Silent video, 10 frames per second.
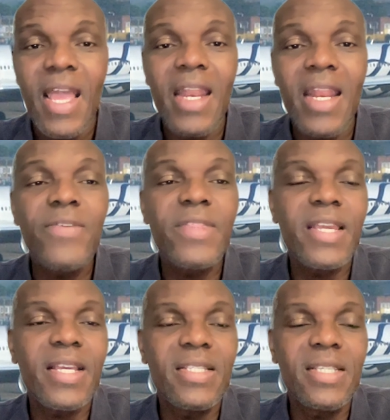And
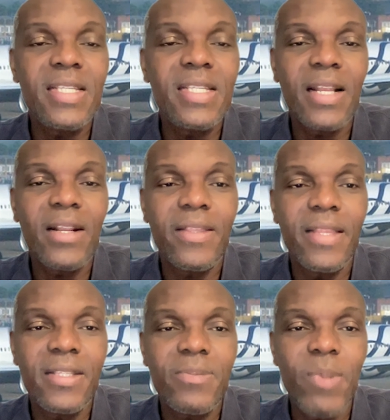everything is detailed
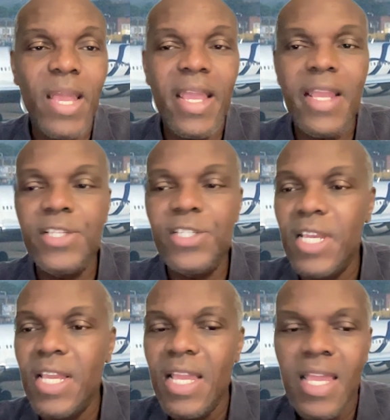on this page.
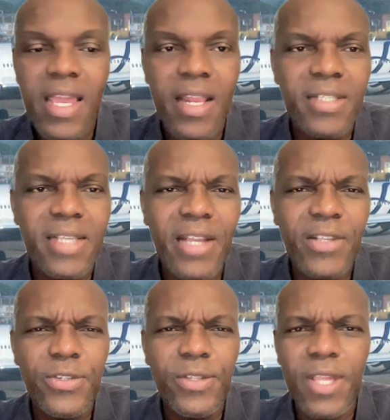It is
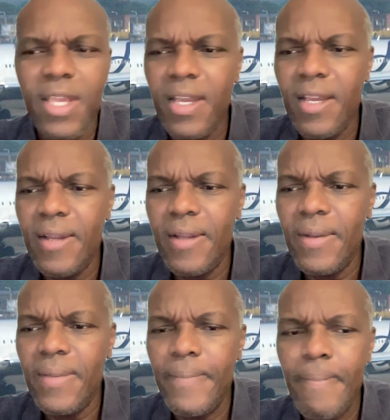actually
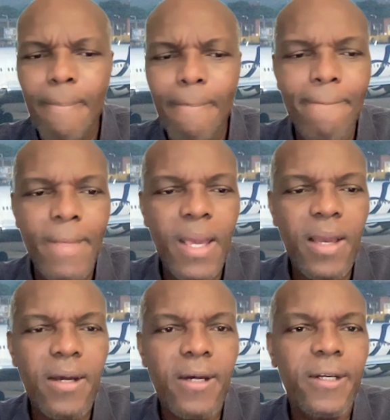on
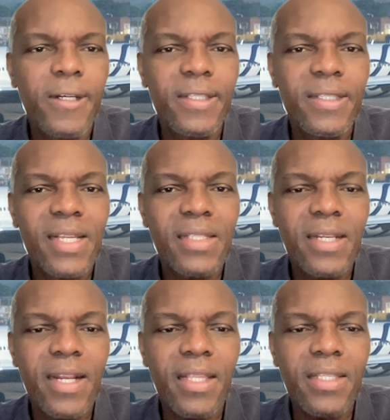
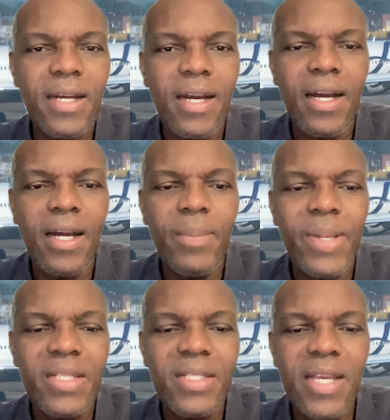
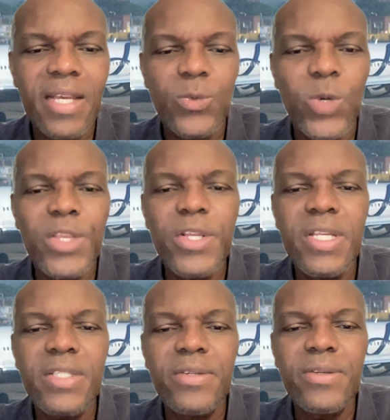delta.com, and it says what you
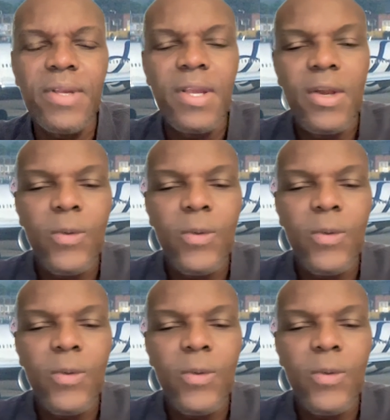need to